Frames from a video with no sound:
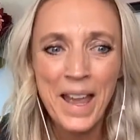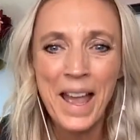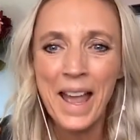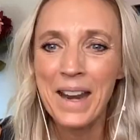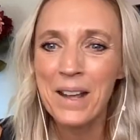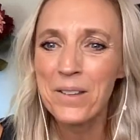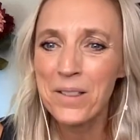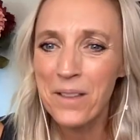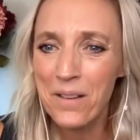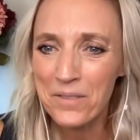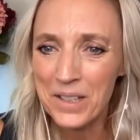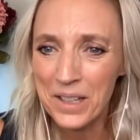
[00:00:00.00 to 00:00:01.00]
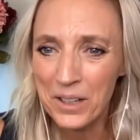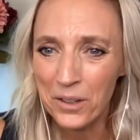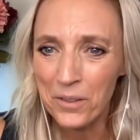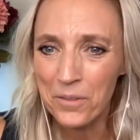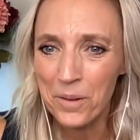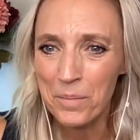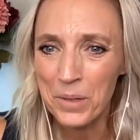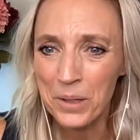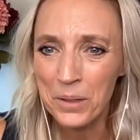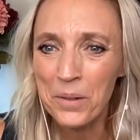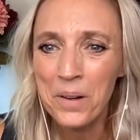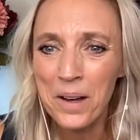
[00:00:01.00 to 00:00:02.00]
And I would love to hear from
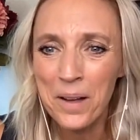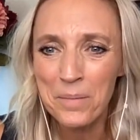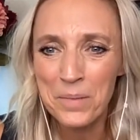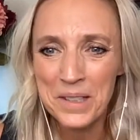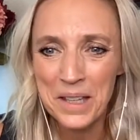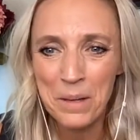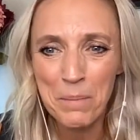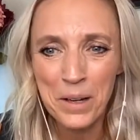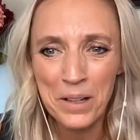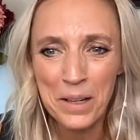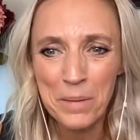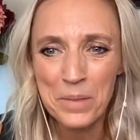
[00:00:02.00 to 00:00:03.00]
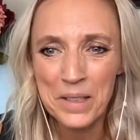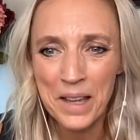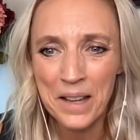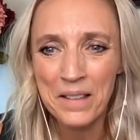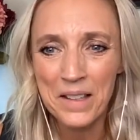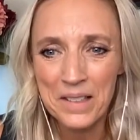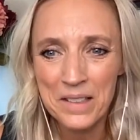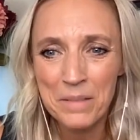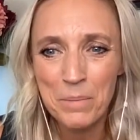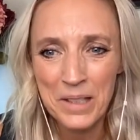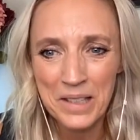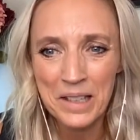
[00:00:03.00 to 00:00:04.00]
you. I'm seeing Miriam saying this
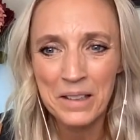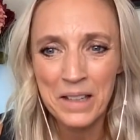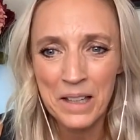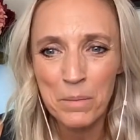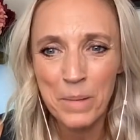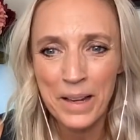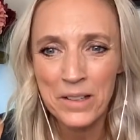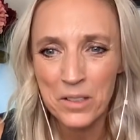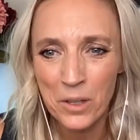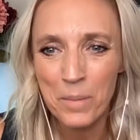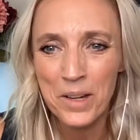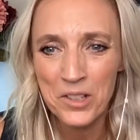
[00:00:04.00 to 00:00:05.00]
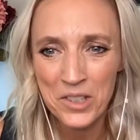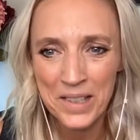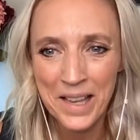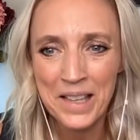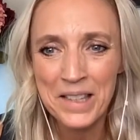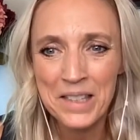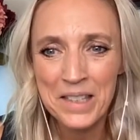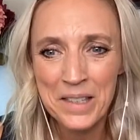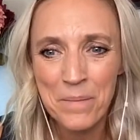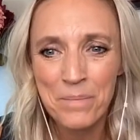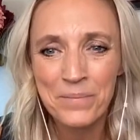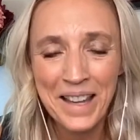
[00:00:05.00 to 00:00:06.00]
missing link makes so much sense.
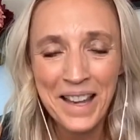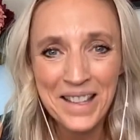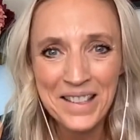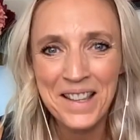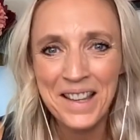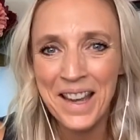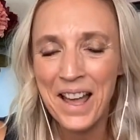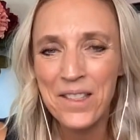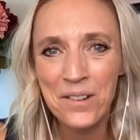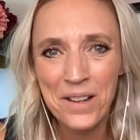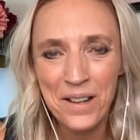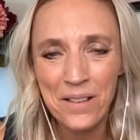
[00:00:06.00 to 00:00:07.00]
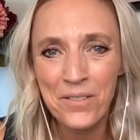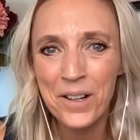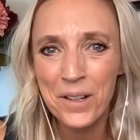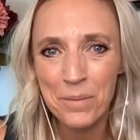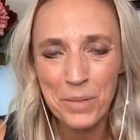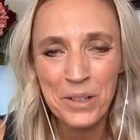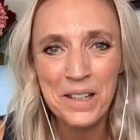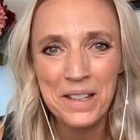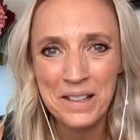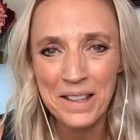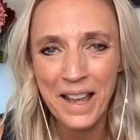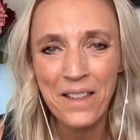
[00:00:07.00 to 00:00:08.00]
Yes, and the gathering of our community,
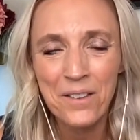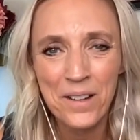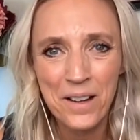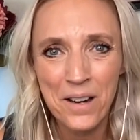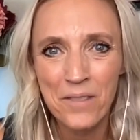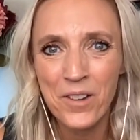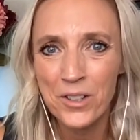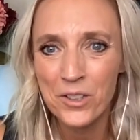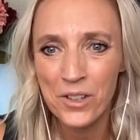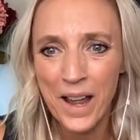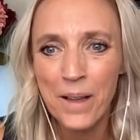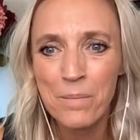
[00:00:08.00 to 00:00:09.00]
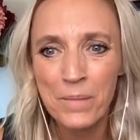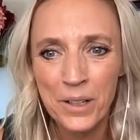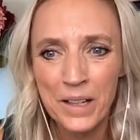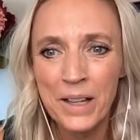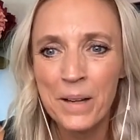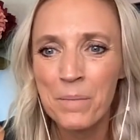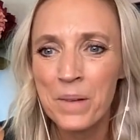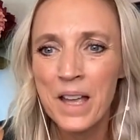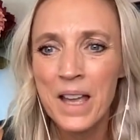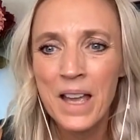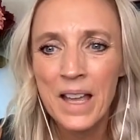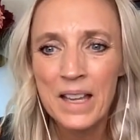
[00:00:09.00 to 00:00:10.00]
the gathering of our tribe, Miriam,
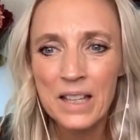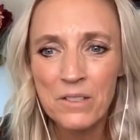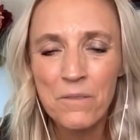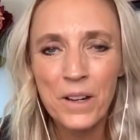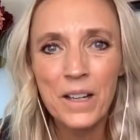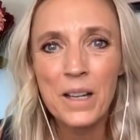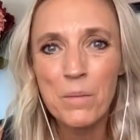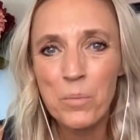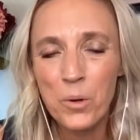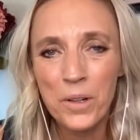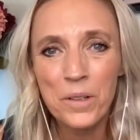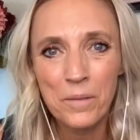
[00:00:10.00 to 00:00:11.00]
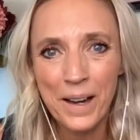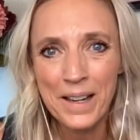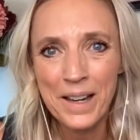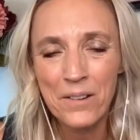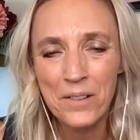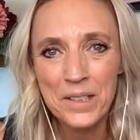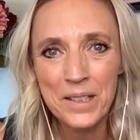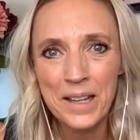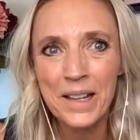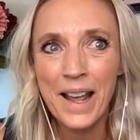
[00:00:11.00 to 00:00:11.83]
is very important right now, isn't it?